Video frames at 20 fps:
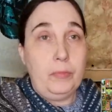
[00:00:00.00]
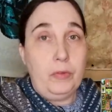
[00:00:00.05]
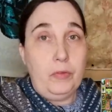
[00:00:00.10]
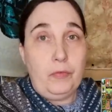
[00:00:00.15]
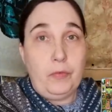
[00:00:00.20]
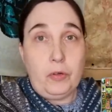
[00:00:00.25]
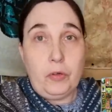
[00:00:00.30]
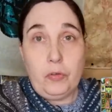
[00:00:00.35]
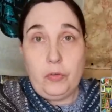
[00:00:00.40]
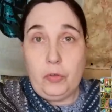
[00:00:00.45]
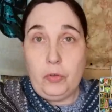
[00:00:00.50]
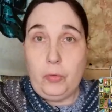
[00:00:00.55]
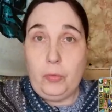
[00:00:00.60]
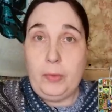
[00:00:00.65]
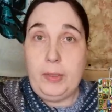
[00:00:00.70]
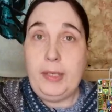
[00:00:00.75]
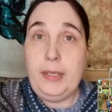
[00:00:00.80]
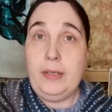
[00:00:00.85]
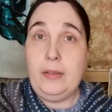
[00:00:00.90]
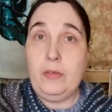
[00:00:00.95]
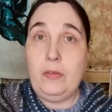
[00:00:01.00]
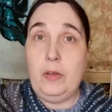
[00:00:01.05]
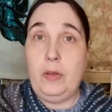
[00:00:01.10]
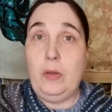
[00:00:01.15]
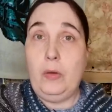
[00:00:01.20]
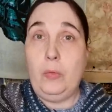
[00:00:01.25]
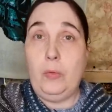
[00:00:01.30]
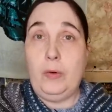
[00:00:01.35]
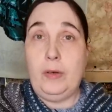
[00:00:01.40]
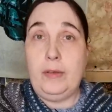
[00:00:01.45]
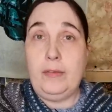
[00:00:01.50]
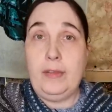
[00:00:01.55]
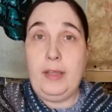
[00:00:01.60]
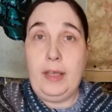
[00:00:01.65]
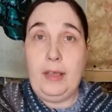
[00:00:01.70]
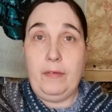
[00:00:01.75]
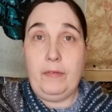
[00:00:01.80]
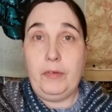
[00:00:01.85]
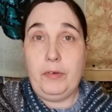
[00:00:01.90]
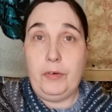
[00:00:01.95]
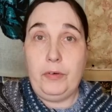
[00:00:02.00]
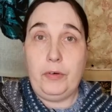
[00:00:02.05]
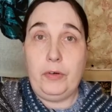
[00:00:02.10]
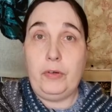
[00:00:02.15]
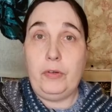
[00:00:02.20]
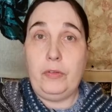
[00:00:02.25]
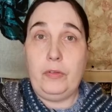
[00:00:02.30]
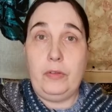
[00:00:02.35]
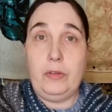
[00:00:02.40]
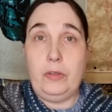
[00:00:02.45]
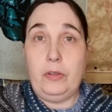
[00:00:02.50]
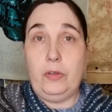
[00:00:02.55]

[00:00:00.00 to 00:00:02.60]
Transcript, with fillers: the first two weeks was Heaven and Earth,